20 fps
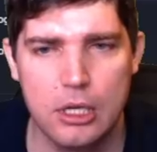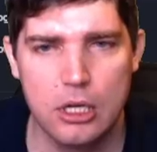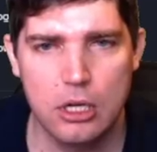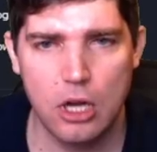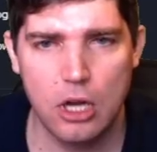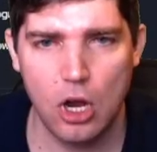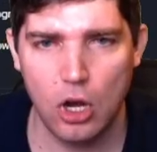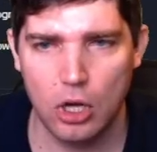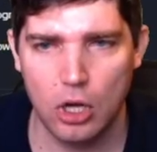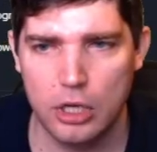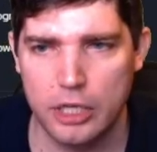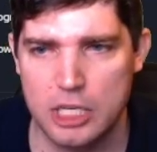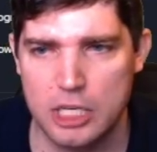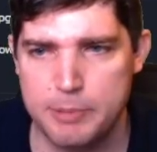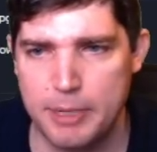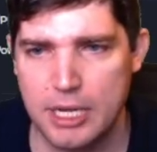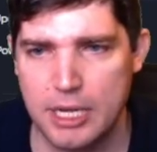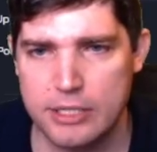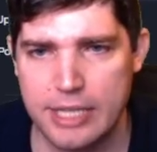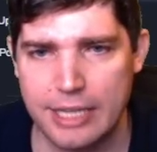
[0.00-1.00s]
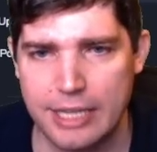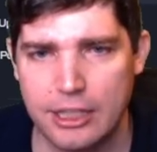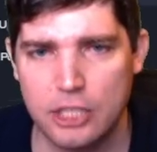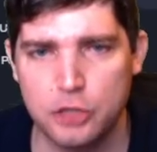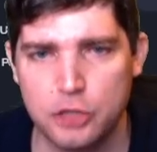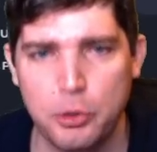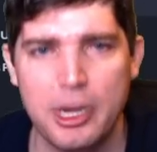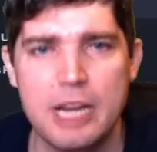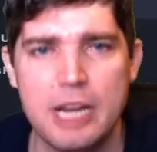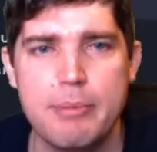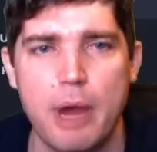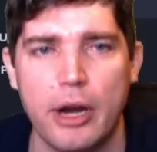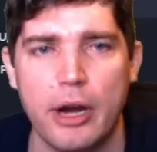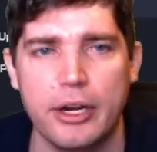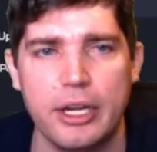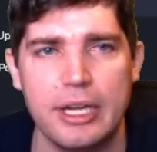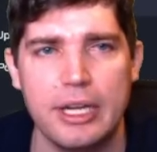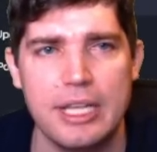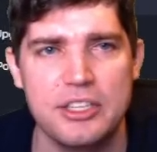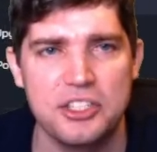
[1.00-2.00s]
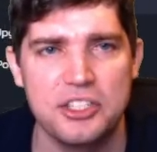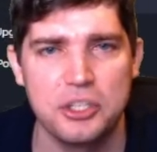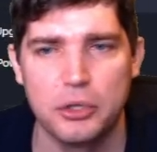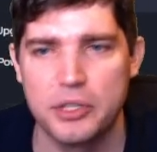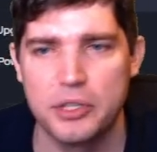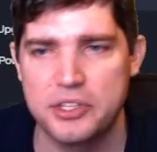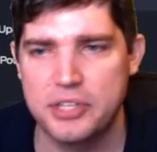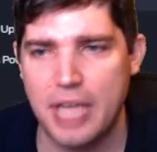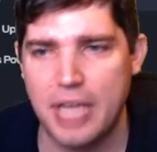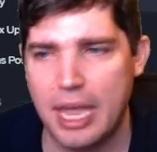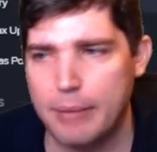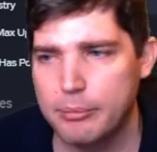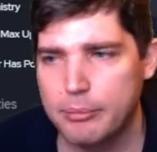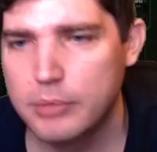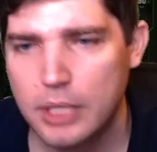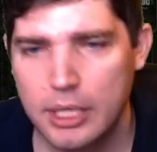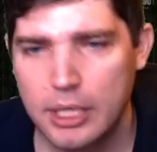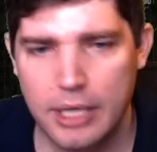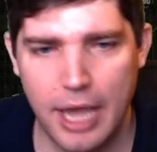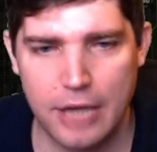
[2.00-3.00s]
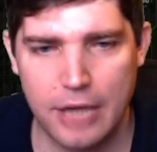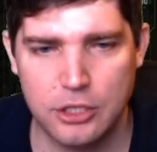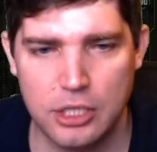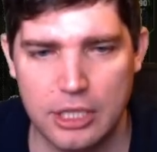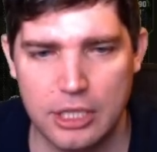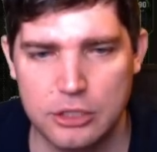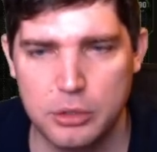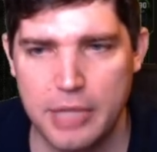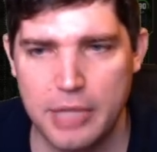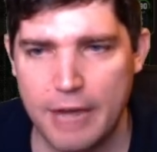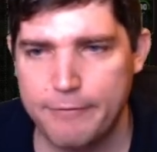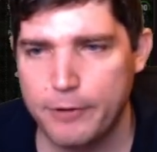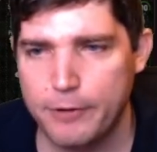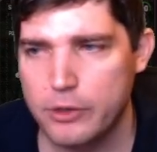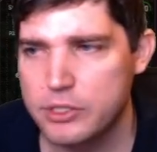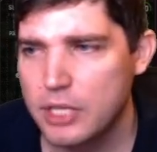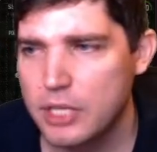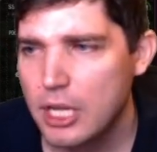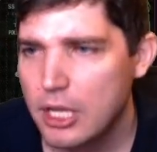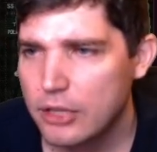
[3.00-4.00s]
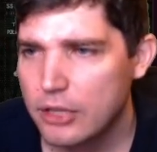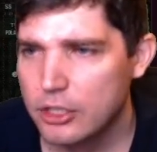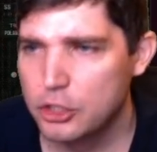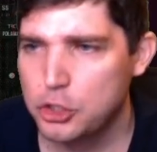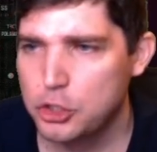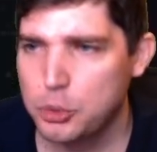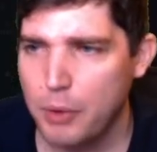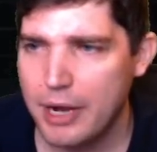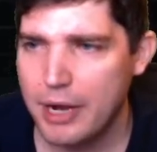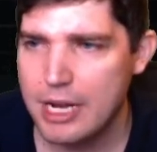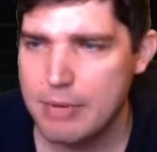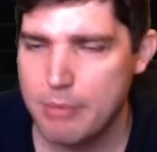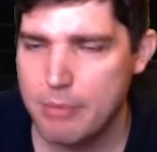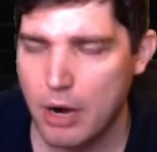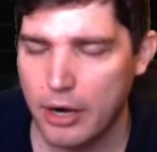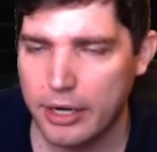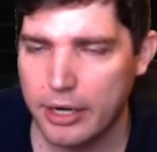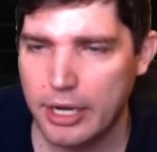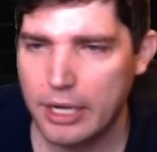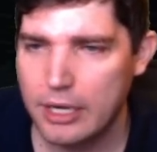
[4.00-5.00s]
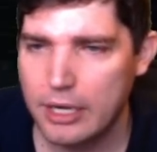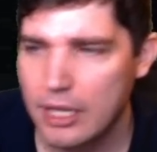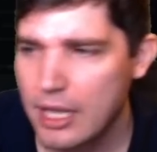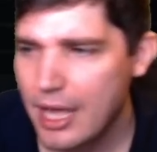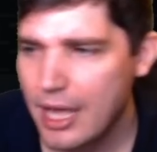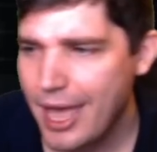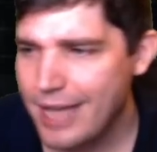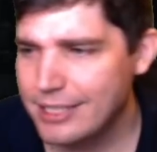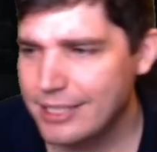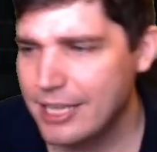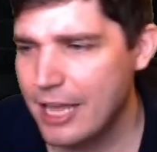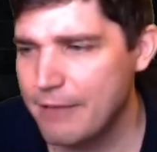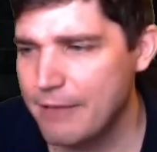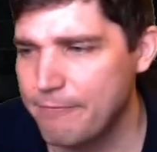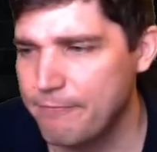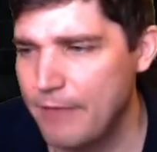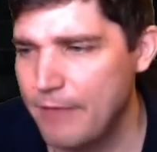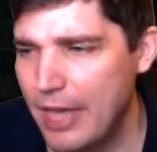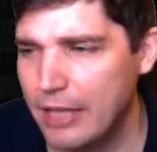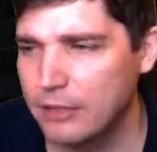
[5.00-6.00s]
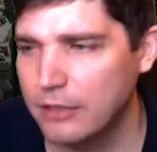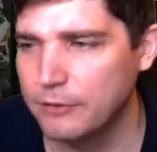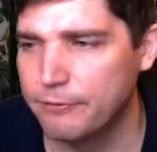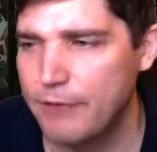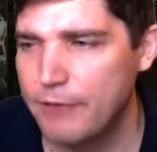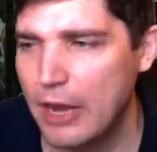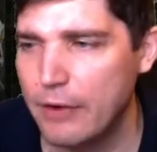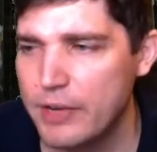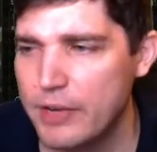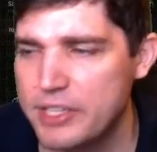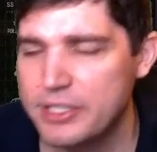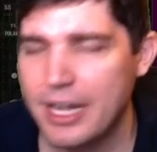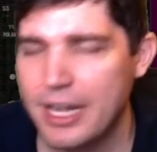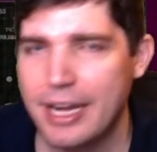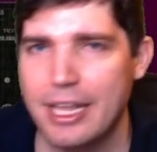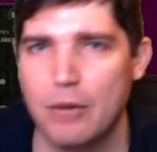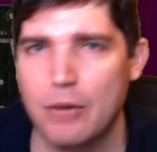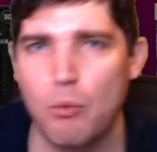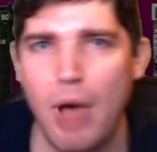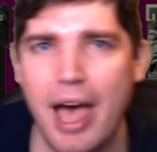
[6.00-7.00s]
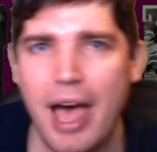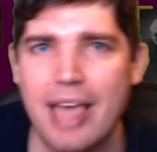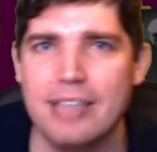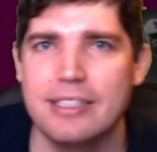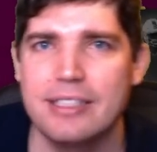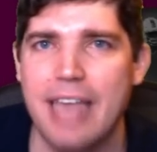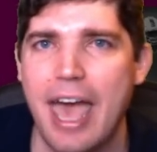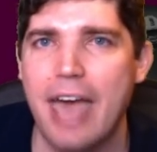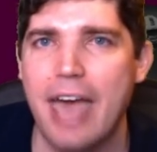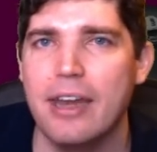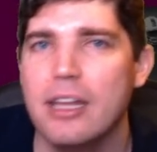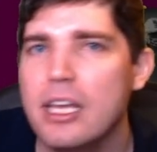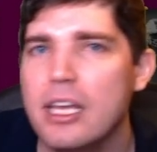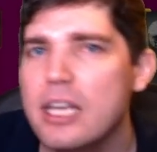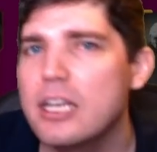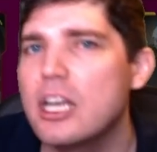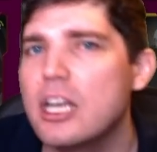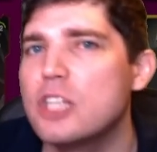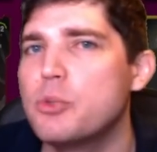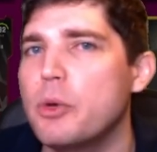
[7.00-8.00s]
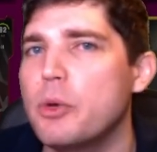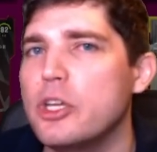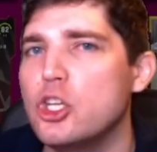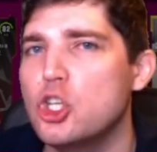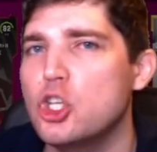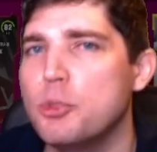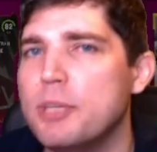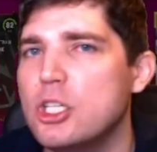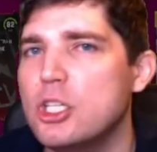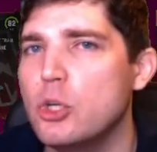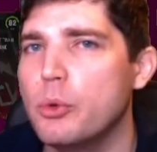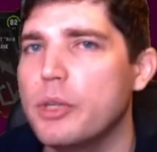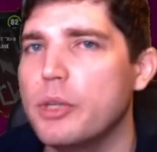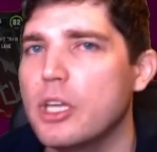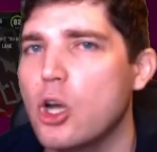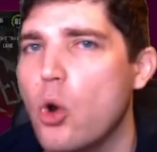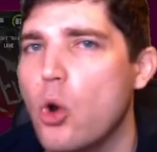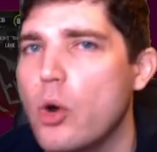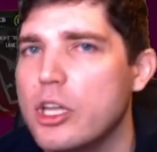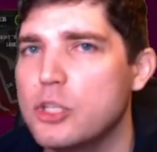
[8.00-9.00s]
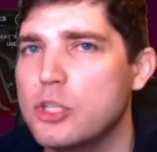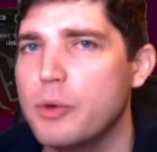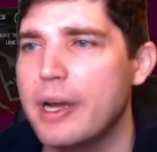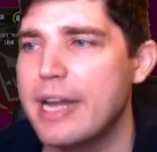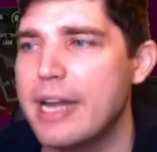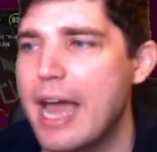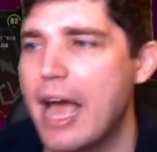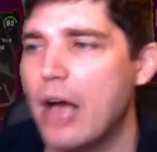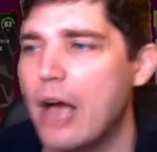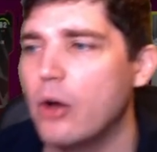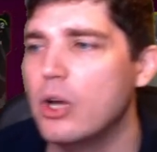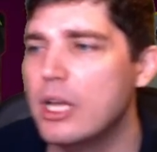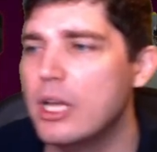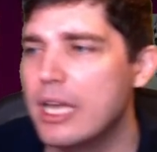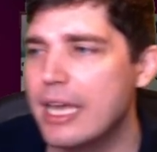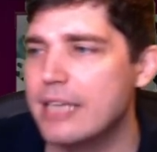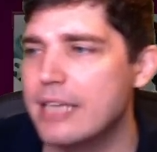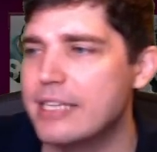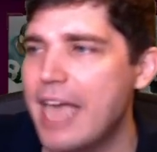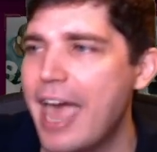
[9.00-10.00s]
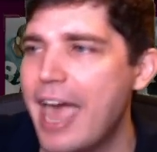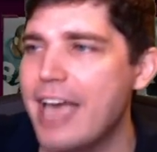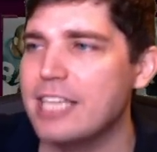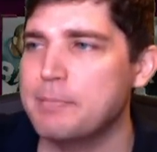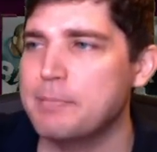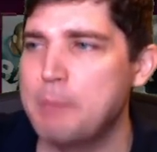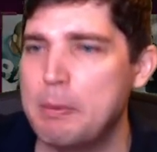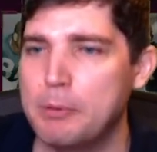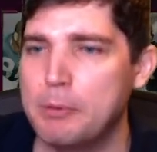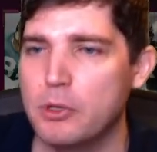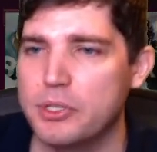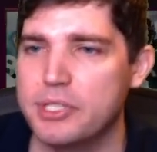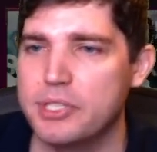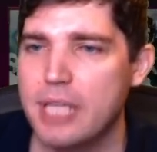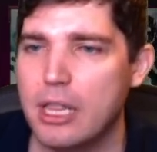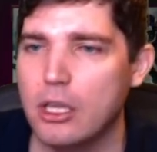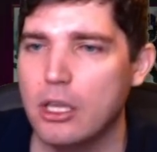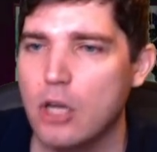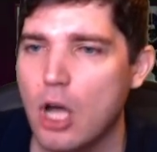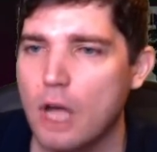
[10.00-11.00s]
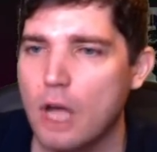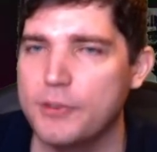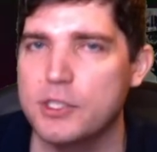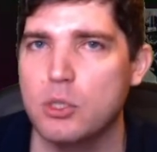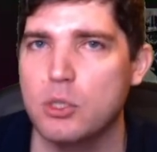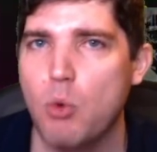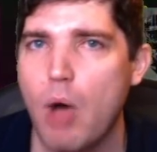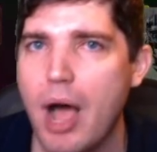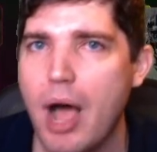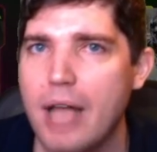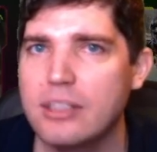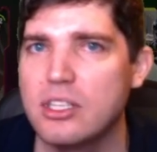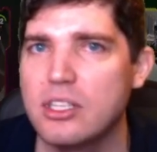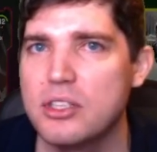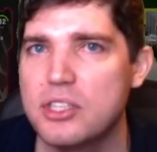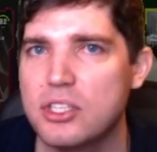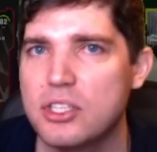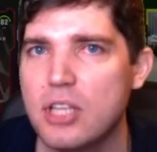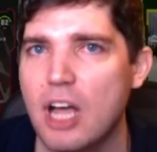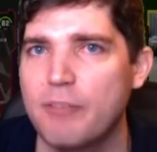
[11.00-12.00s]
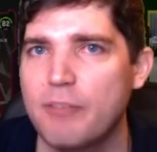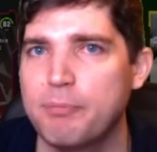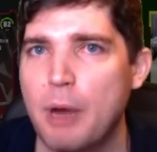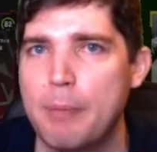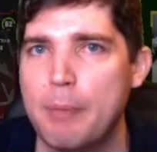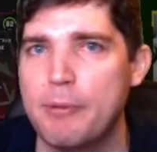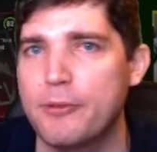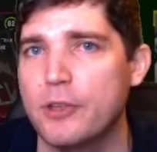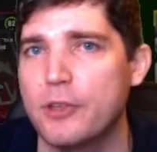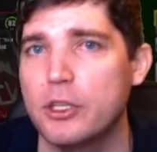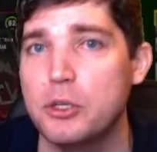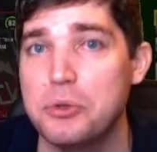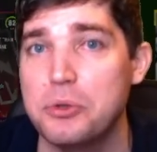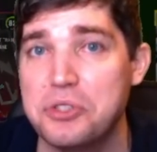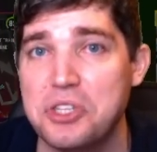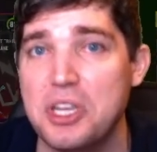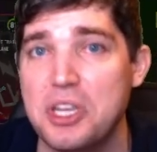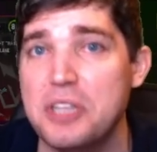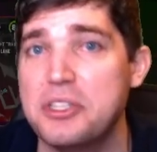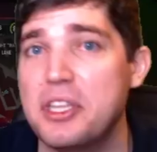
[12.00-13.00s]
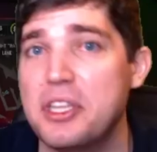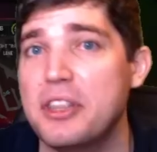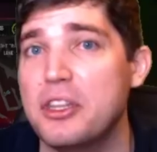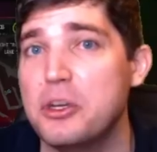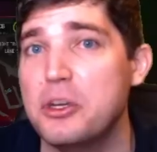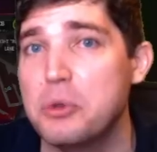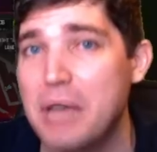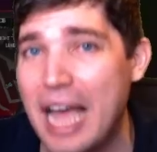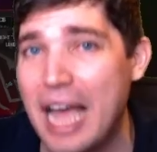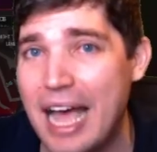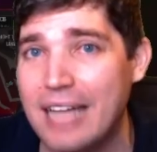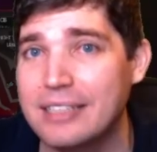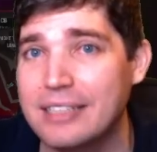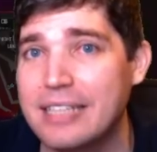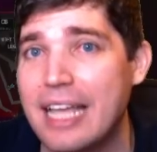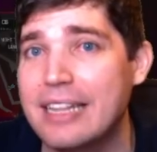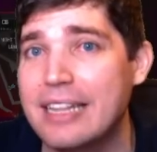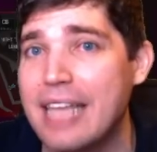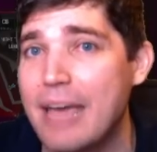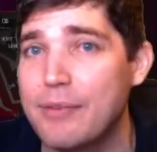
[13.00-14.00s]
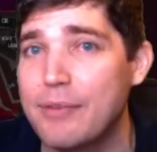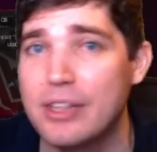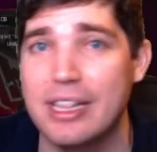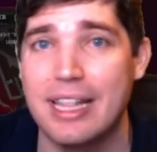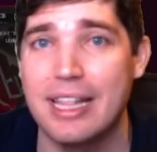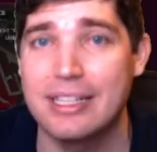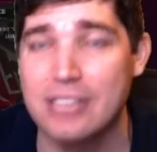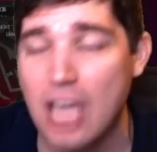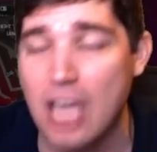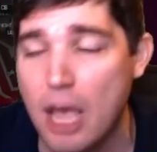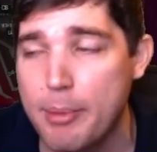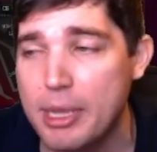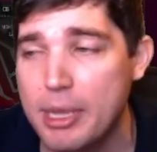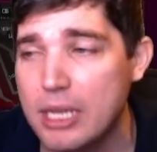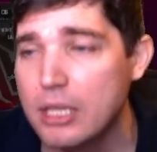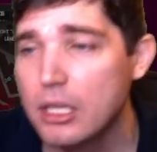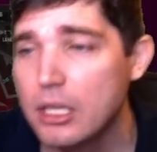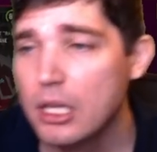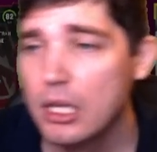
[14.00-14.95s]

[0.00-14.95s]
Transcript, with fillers: cards because, like, the trading market is still the same. Actually, let's do that first. The training market has had, held very steady. And why is that? Because what you should be doing with your coins right now is as people are selling off squads and stuff, prepping for the new season, the new content, everything that's coming,